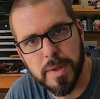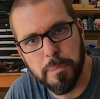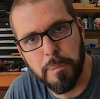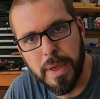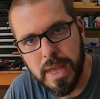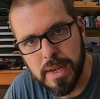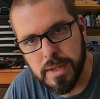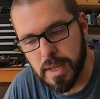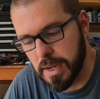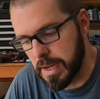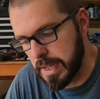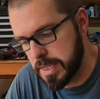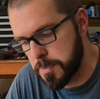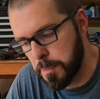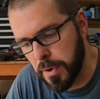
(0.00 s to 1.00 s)
the pinion.
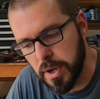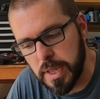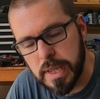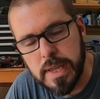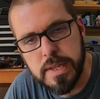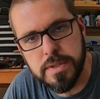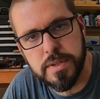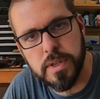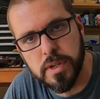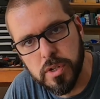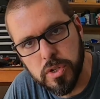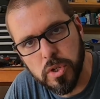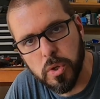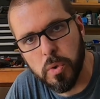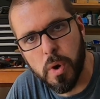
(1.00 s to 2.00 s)
It's pretty easy
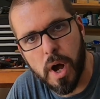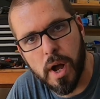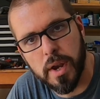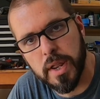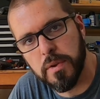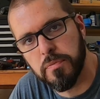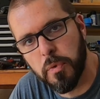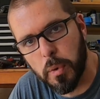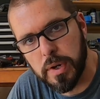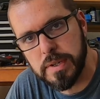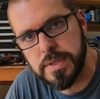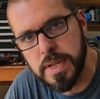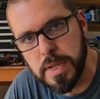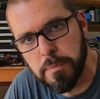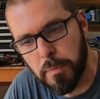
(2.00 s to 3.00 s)
to do on a
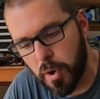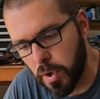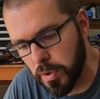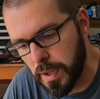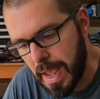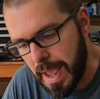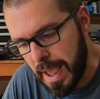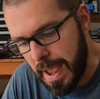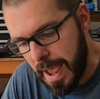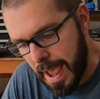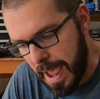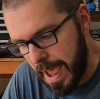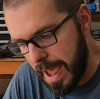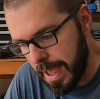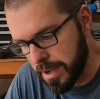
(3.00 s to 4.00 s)
14 bolt,
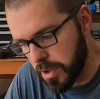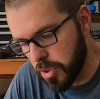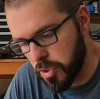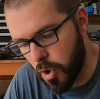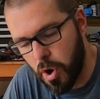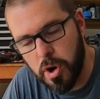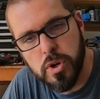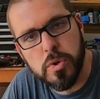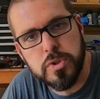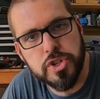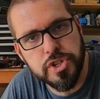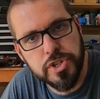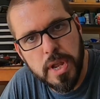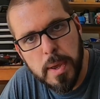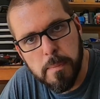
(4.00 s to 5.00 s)
and there are no
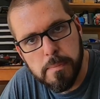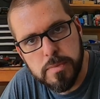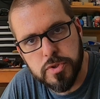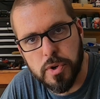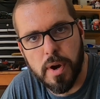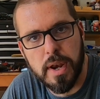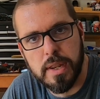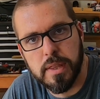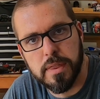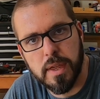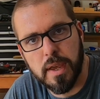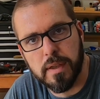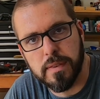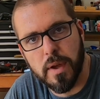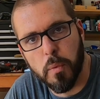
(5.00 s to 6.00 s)
shims or
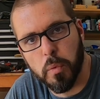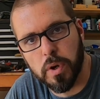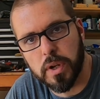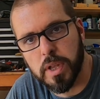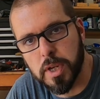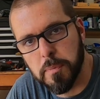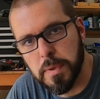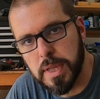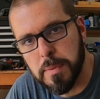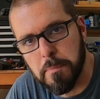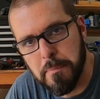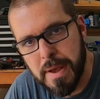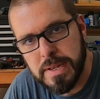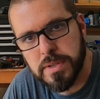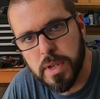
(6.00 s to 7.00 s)
anything that we're gonna be
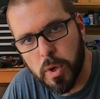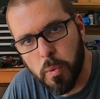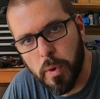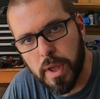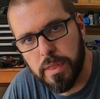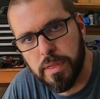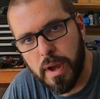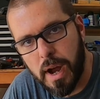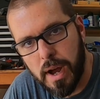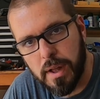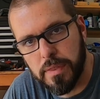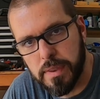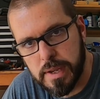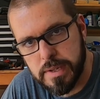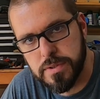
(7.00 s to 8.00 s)
messing with
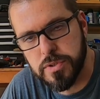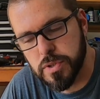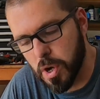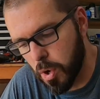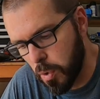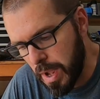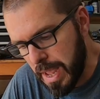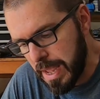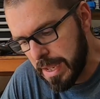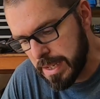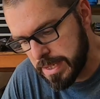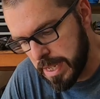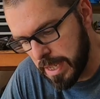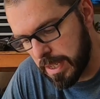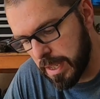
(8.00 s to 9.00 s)
on this. So
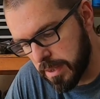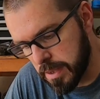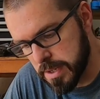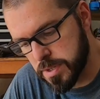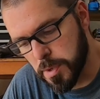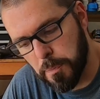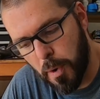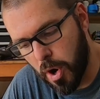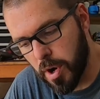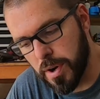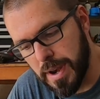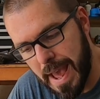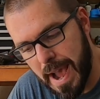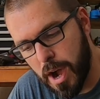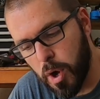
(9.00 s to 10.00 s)
taking this apart
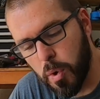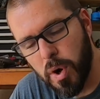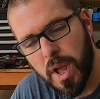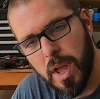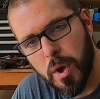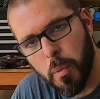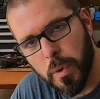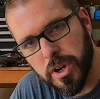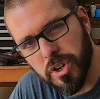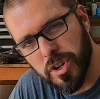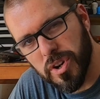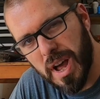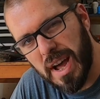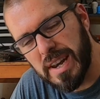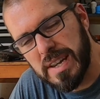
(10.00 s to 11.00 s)
now when you're
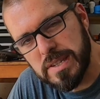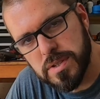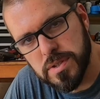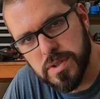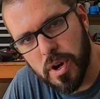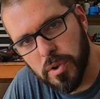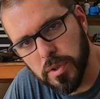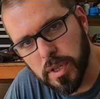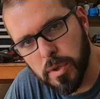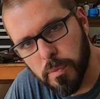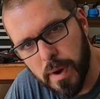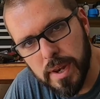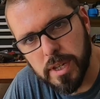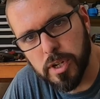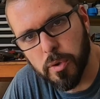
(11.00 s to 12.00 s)
not necessarily
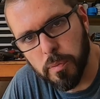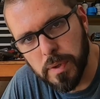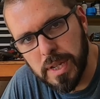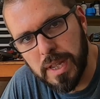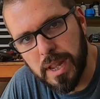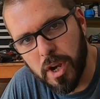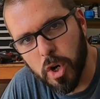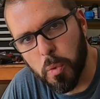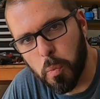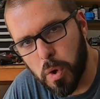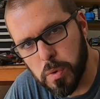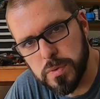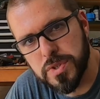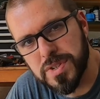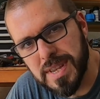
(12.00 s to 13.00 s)
ready to regear
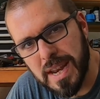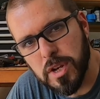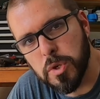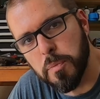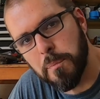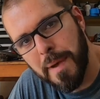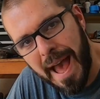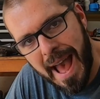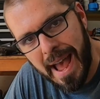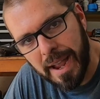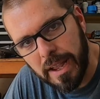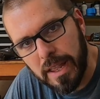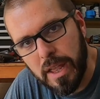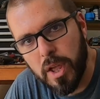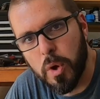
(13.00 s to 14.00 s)
won't set you
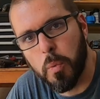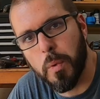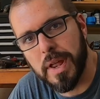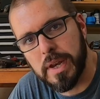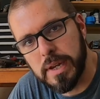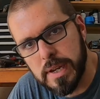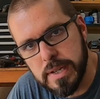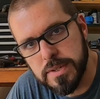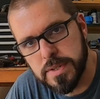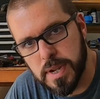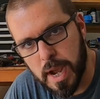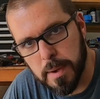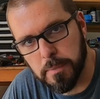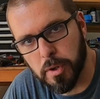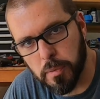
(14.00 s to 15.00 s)
back when it is
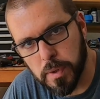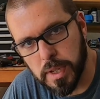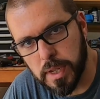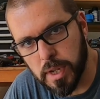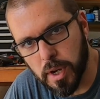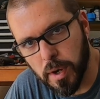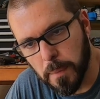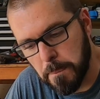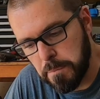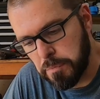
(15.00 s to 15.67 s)
time to regear.